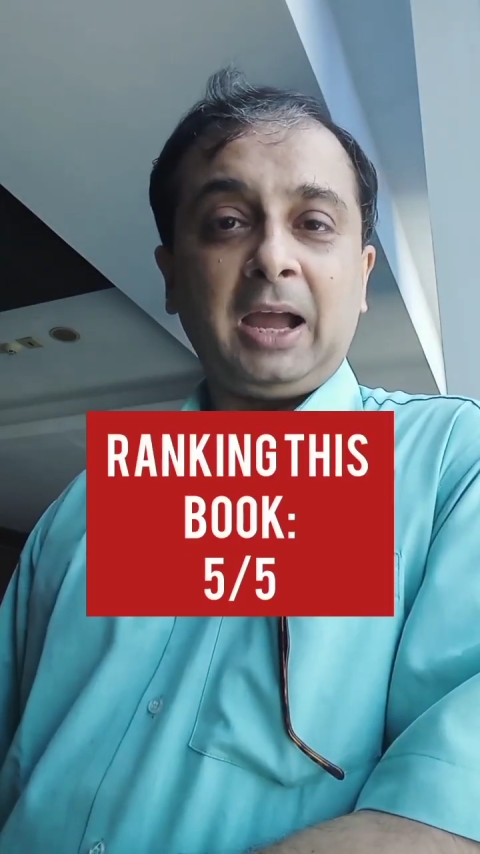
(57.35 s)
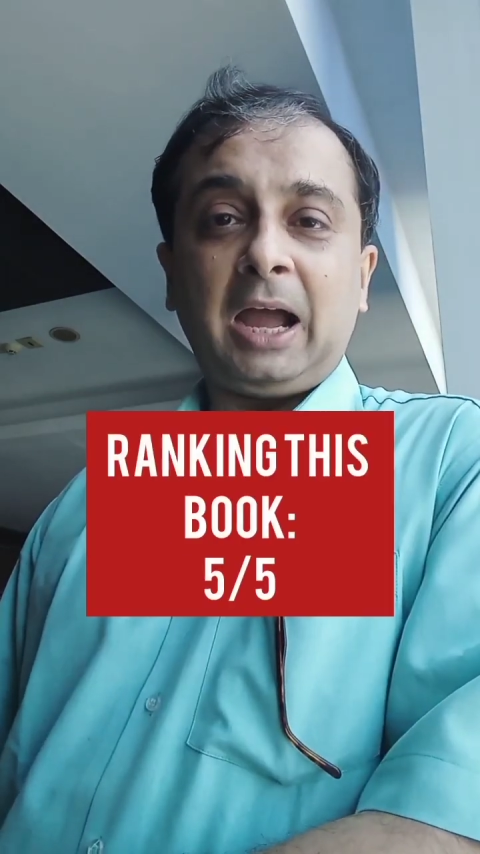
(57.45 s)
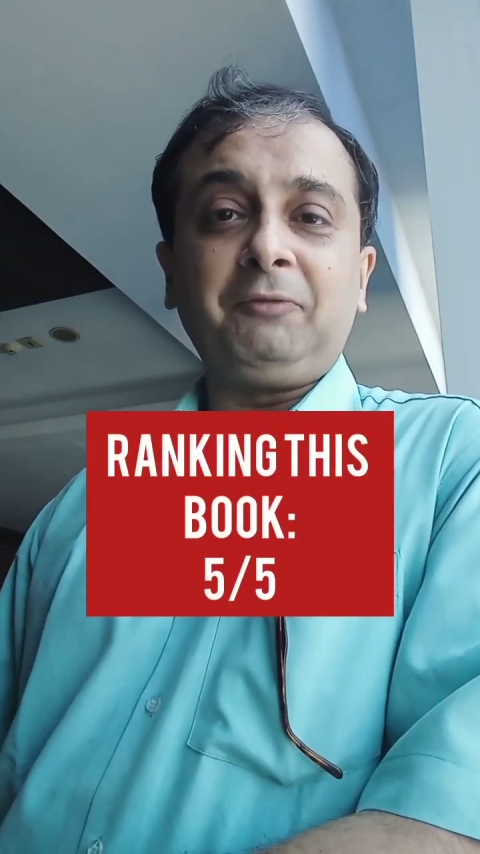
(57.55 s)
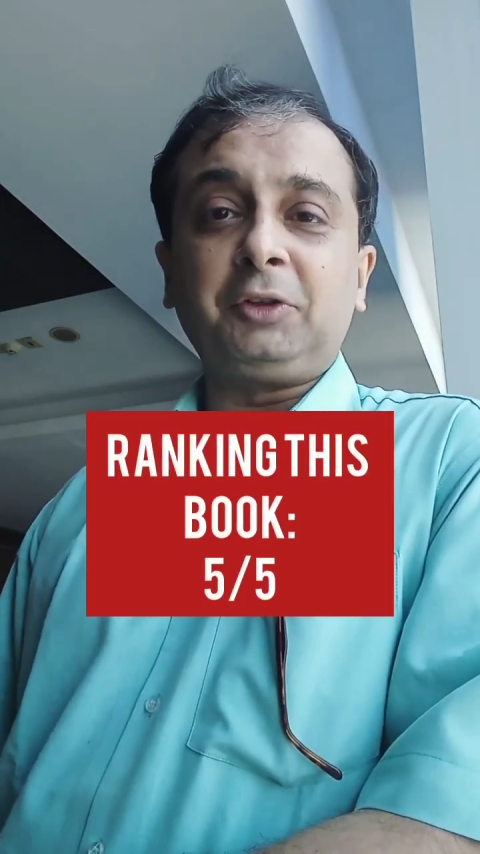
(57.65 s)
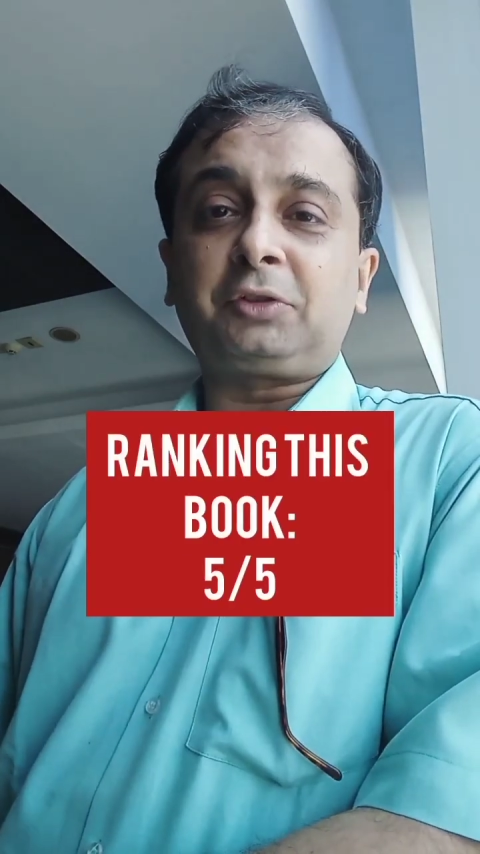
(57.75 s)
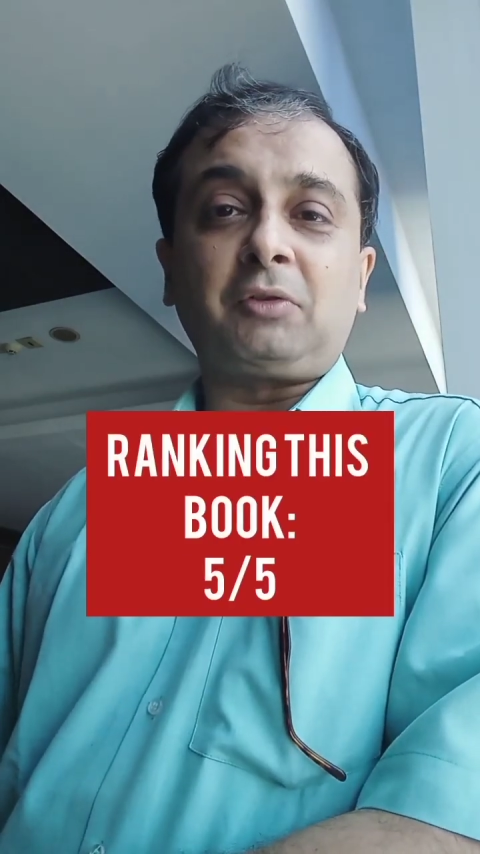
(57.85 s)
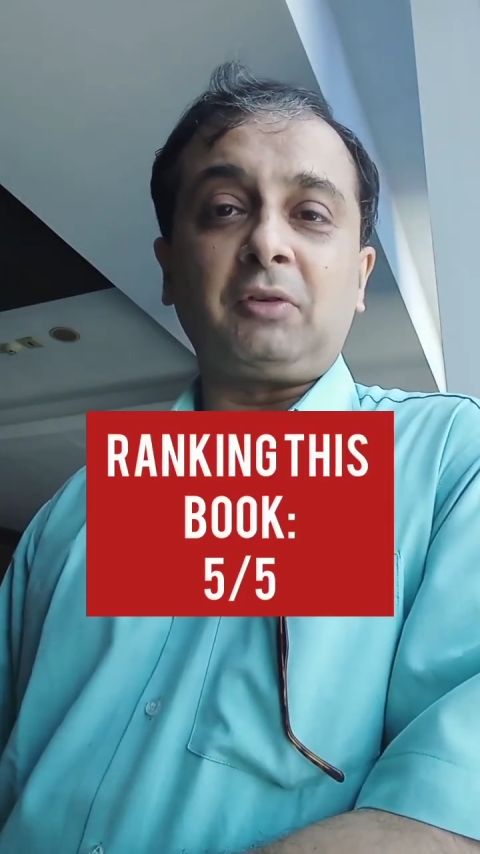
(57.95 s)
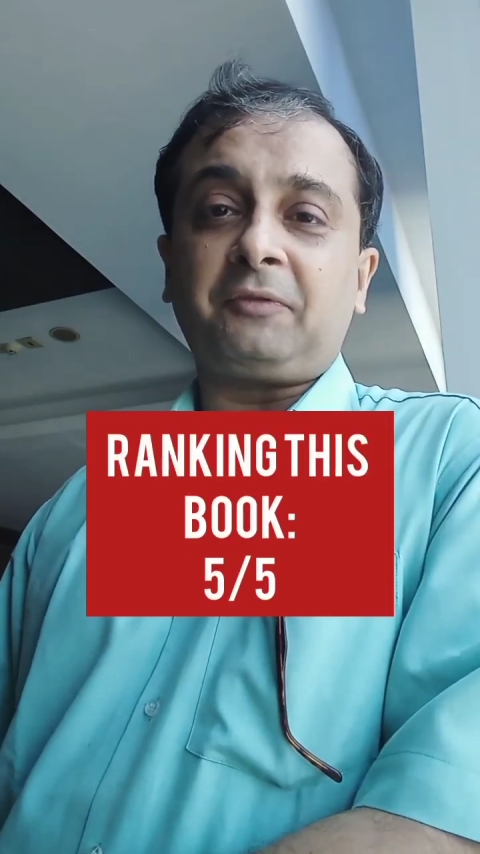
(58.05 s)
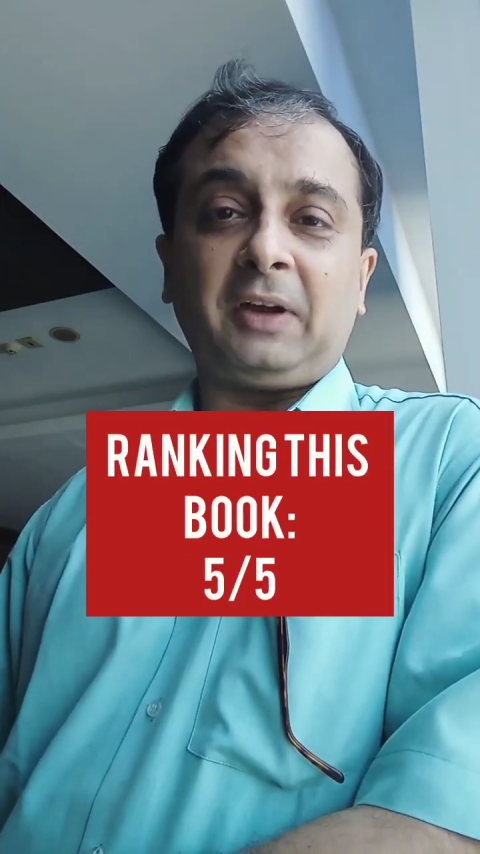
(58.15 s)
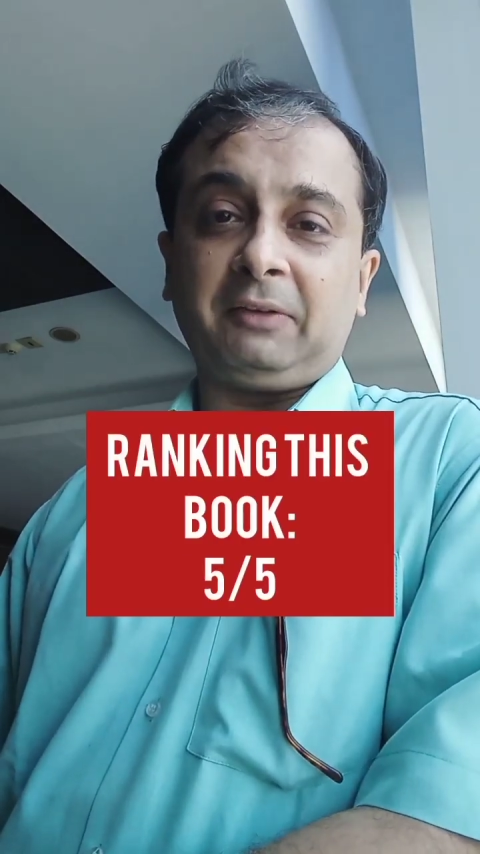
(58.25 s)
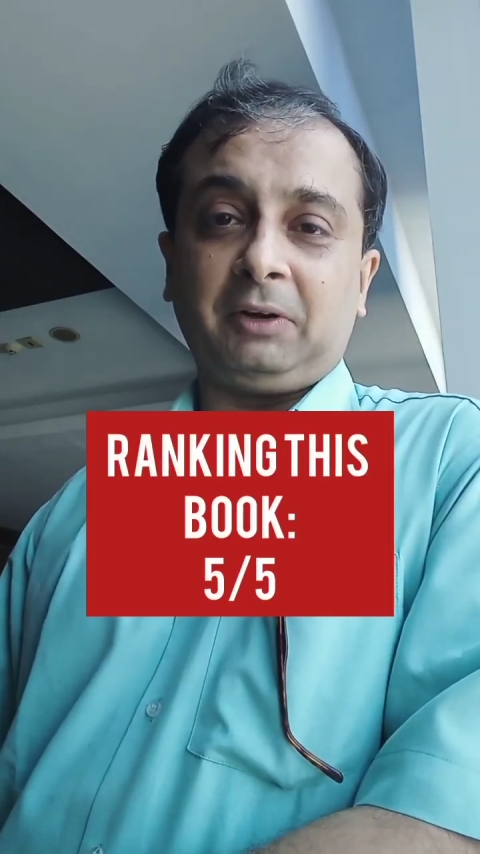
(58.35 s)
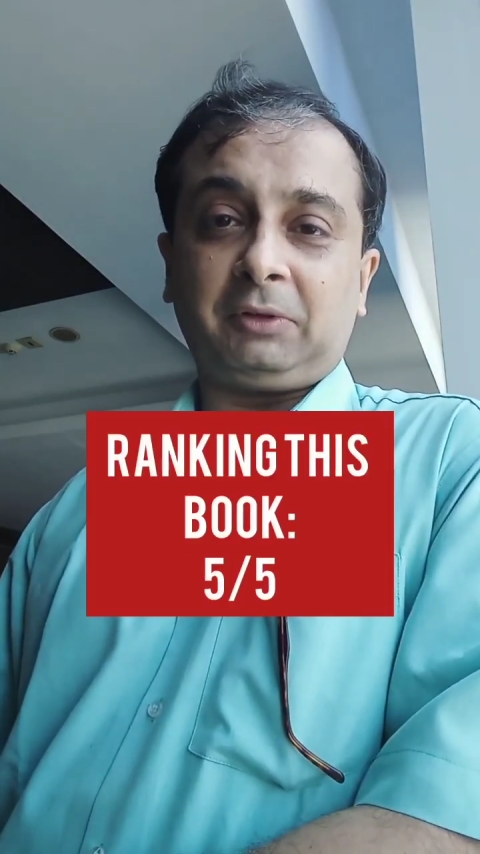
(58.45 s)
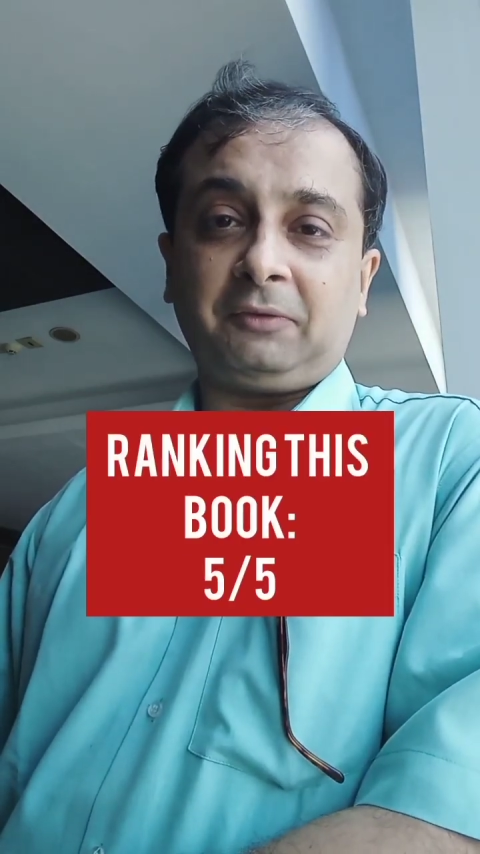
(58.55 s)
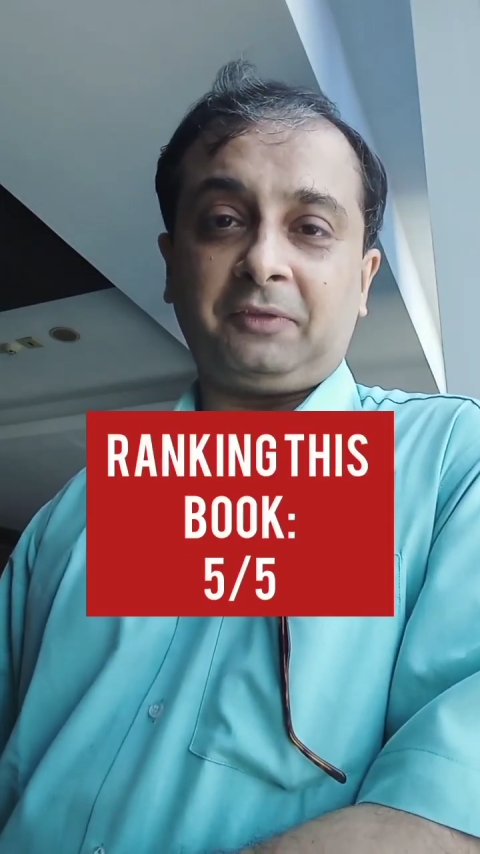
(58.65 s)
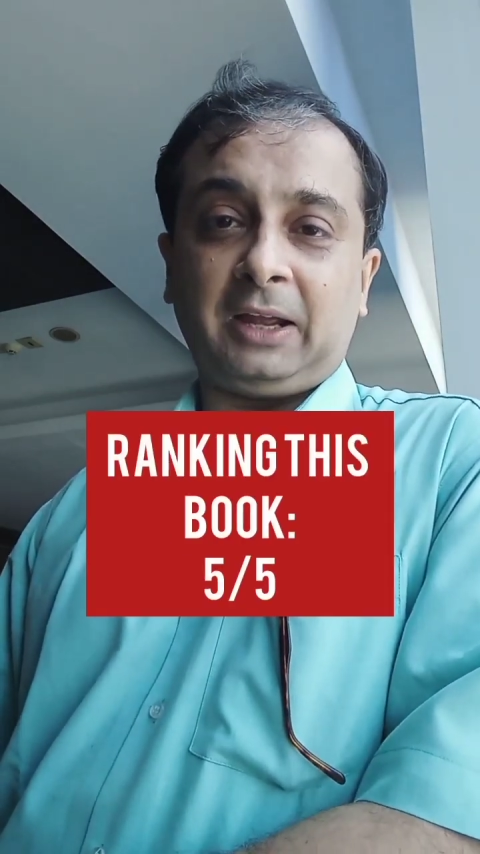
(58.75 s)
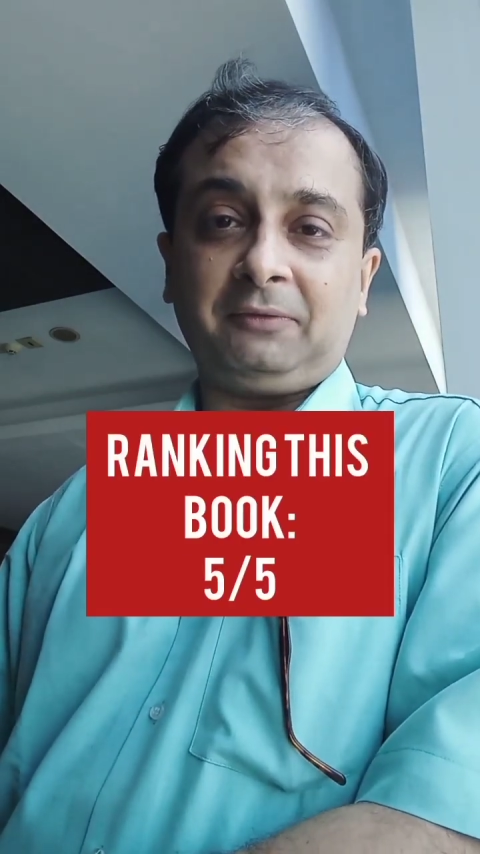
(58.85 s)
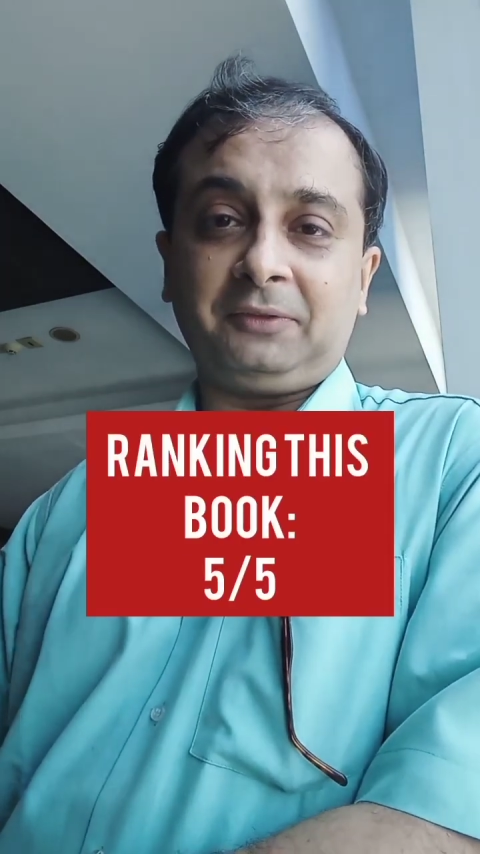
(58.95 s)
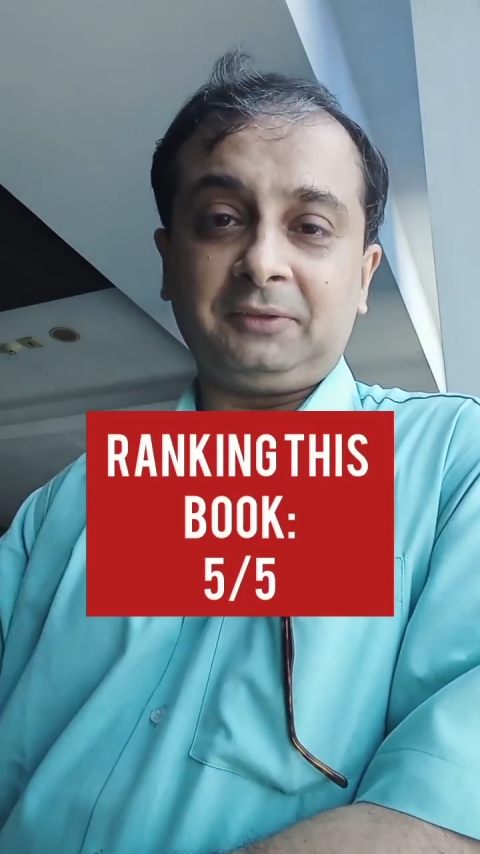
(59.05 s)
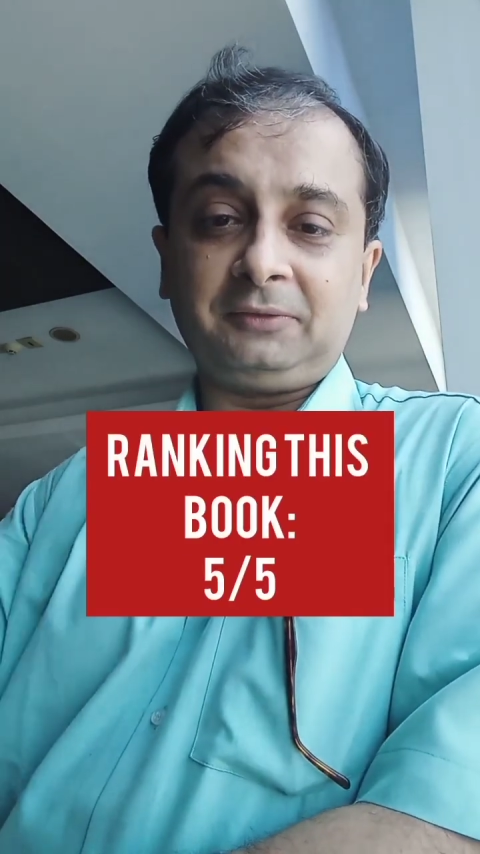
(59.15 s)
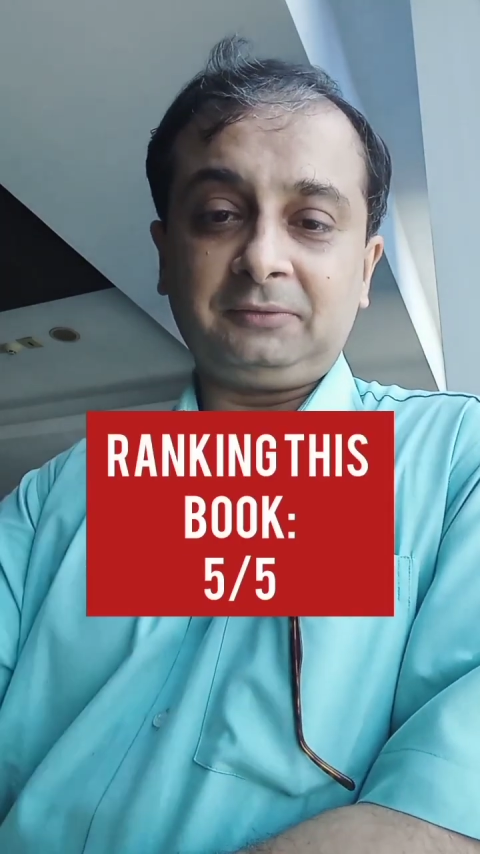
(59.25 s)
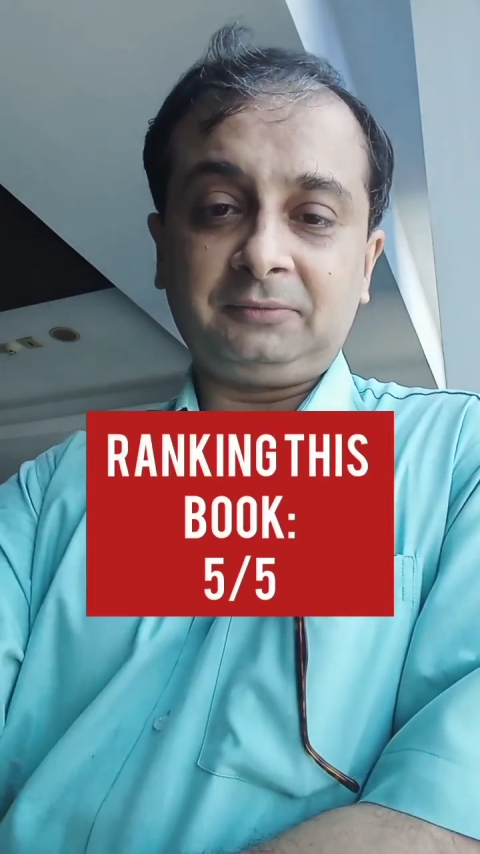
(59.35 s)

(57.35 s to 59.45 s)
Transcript: I would score 5 out of 5.